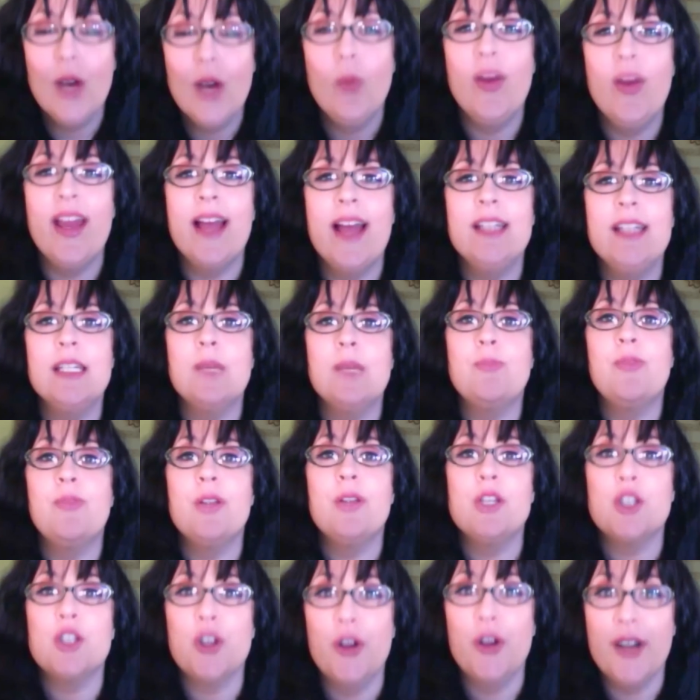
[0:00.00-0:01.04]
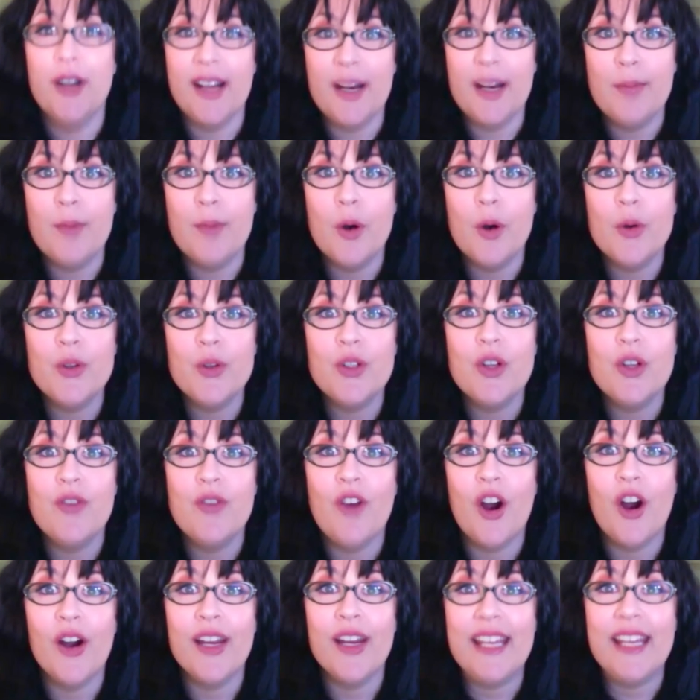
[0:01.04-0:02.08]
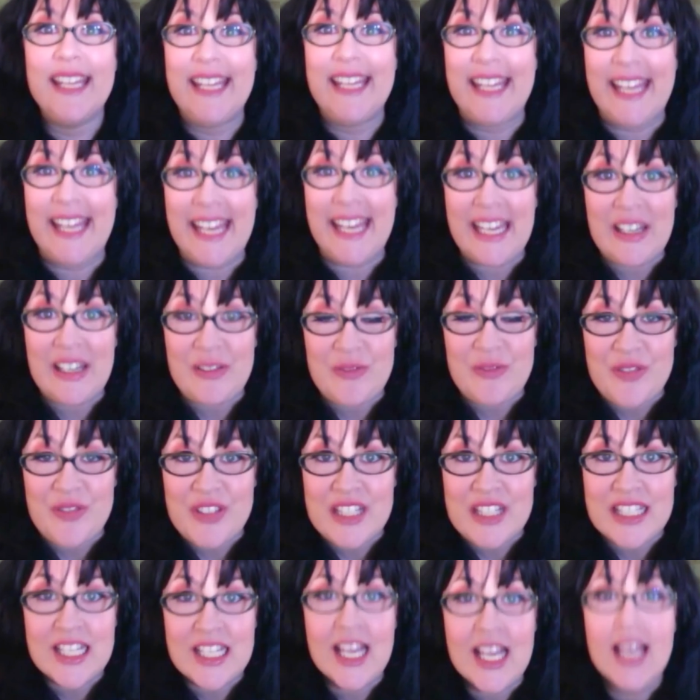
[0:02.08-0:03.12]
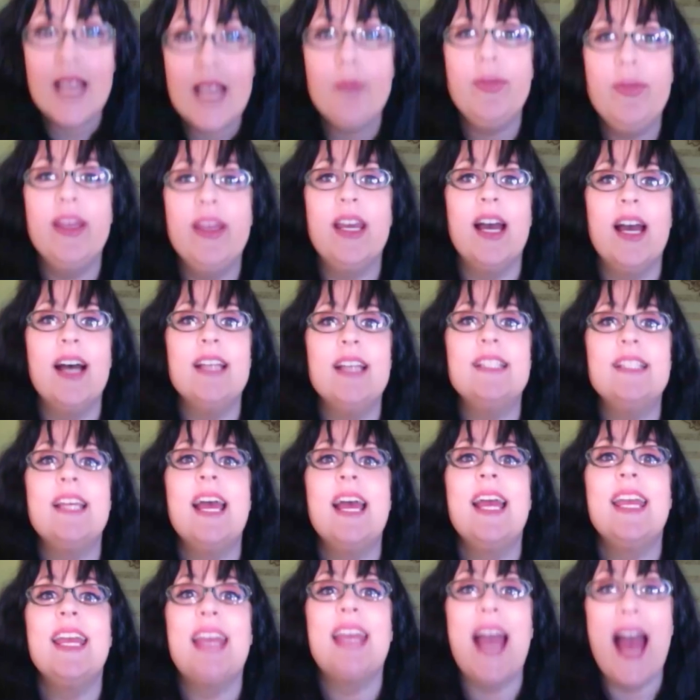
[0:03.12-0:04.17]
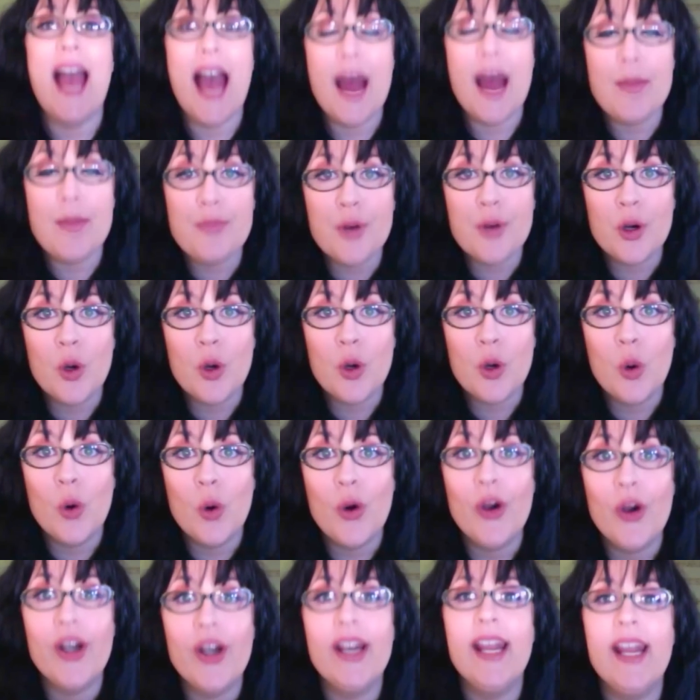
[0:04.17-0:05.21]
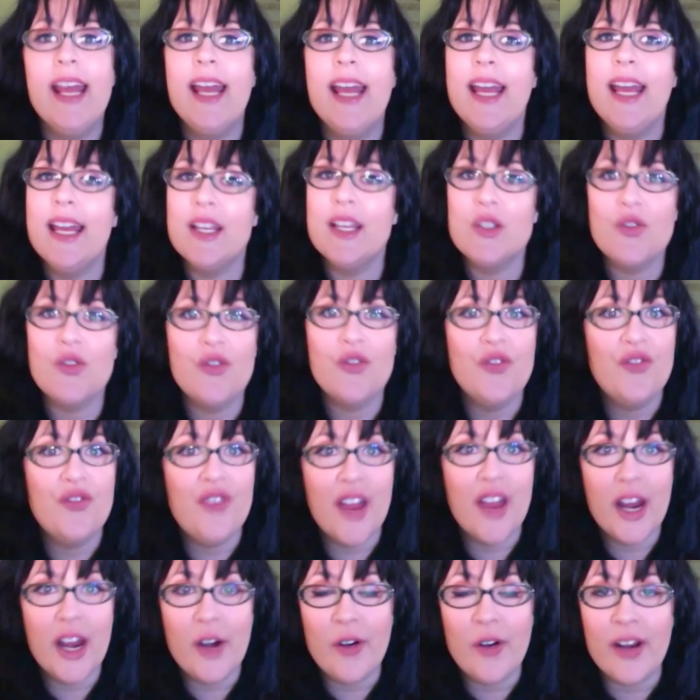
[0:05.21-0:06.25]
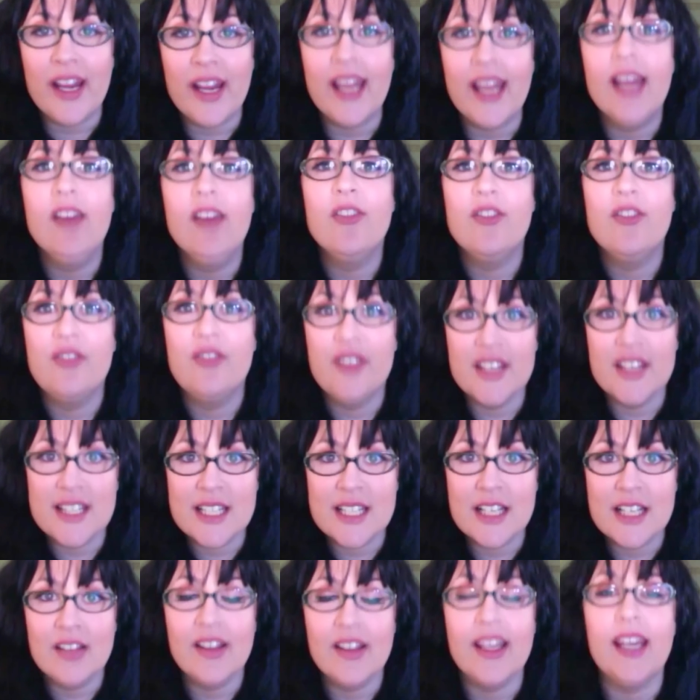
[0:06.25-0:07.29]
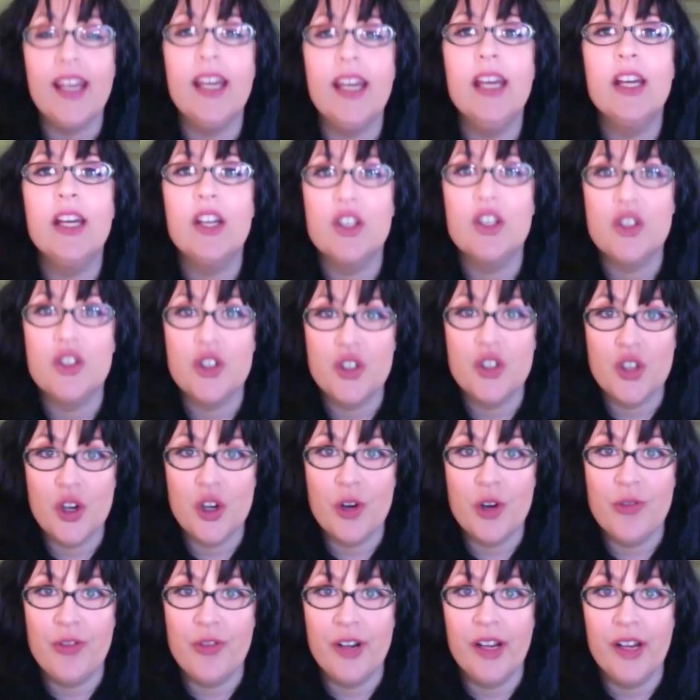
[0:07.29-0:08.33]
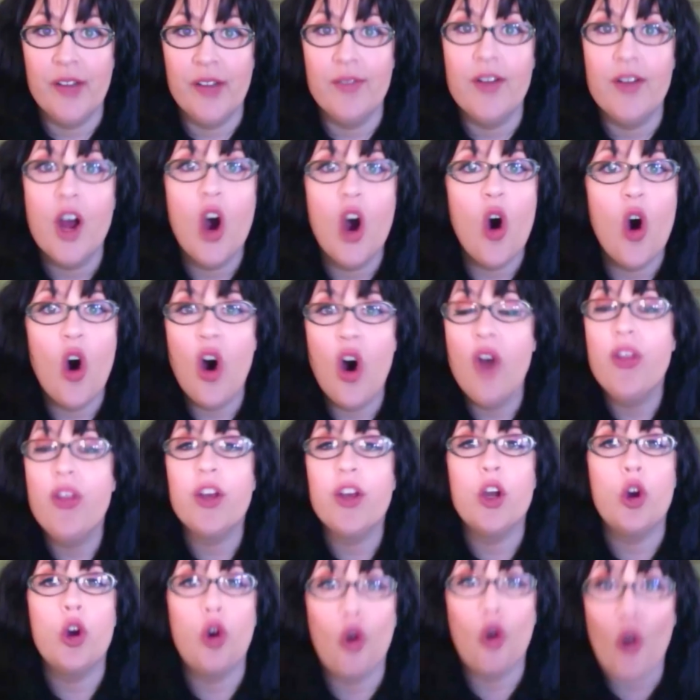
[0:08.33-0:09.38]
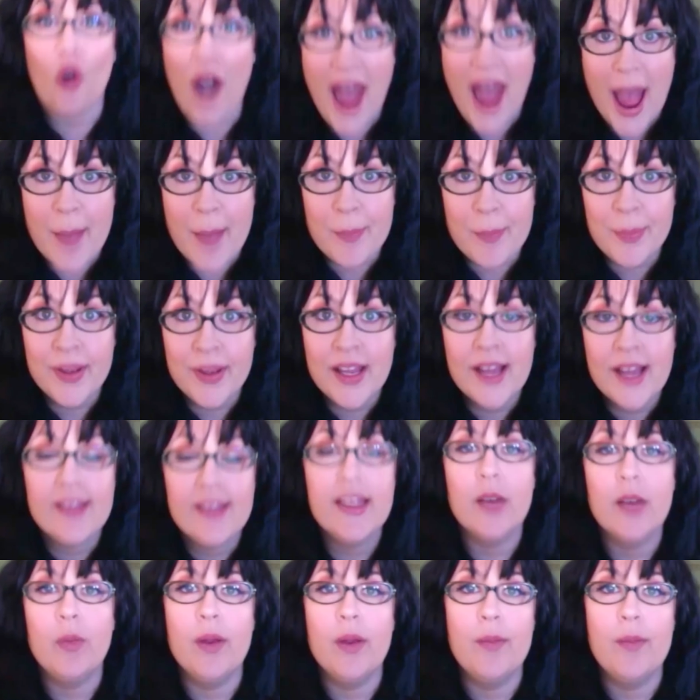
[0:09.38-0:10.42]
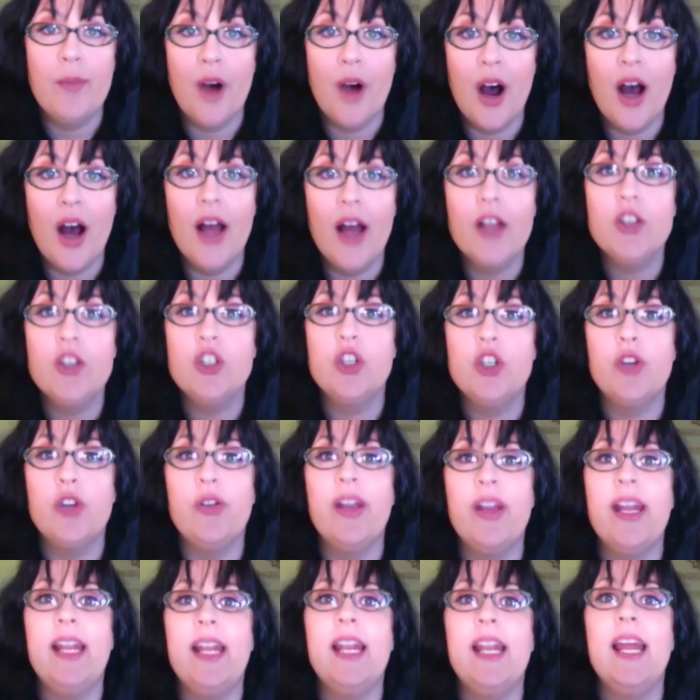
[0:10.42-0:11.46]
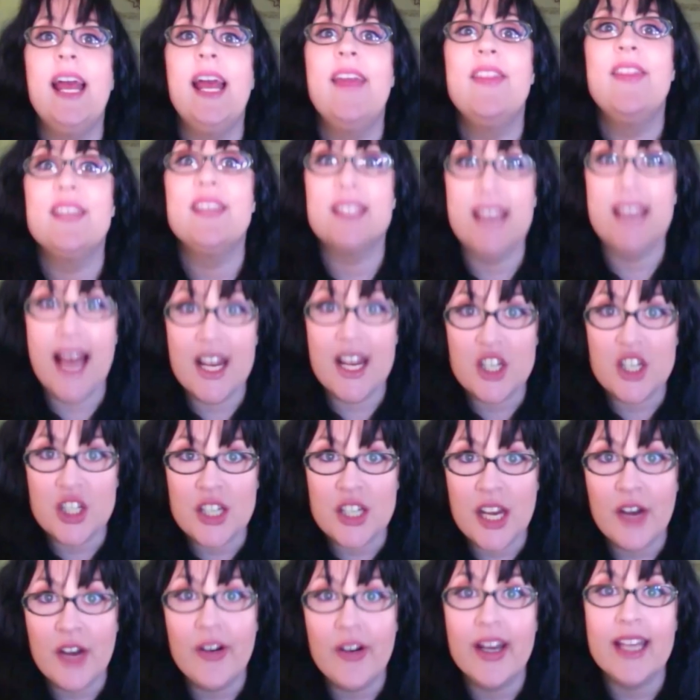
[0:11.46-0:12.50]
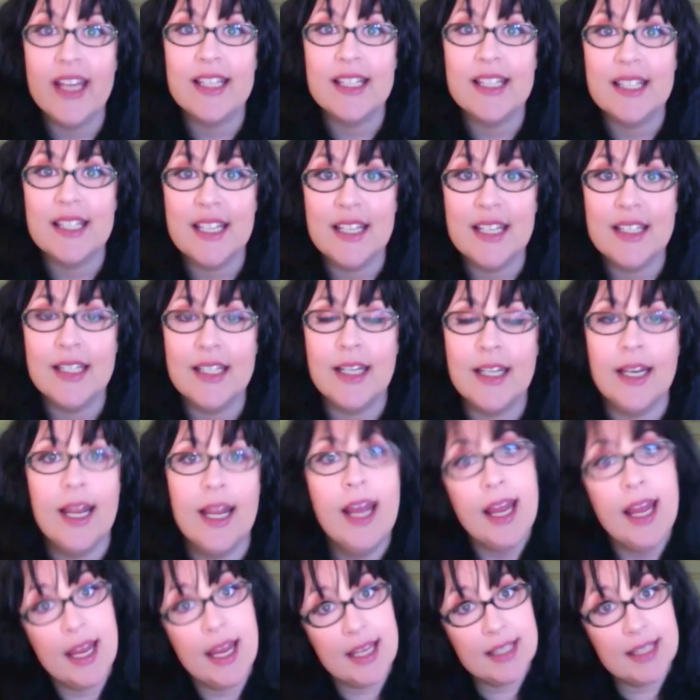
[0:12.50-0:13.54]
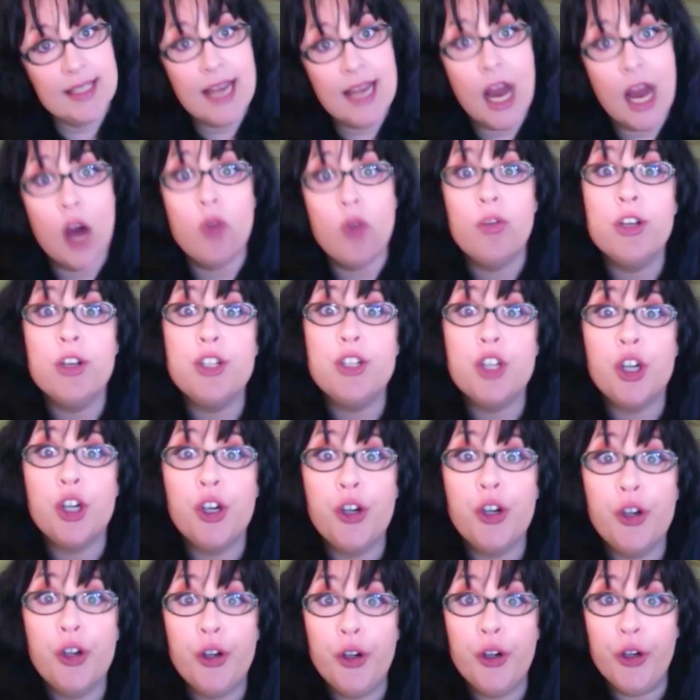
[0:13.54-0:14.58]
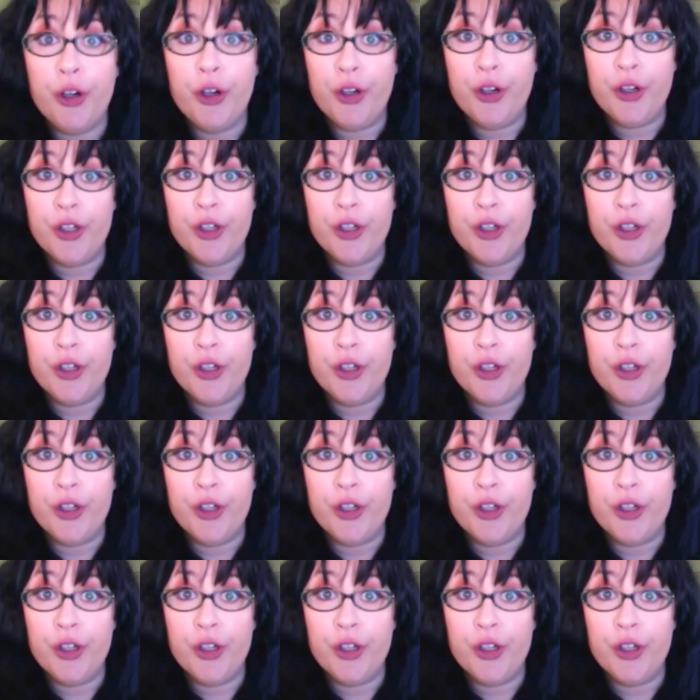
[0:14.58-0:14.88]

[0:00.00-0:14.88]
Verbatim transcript: We end up returning most of our gifts because Capricorn is very fiscally conservative. All the crap that we bought during the Sagittarius season is now returned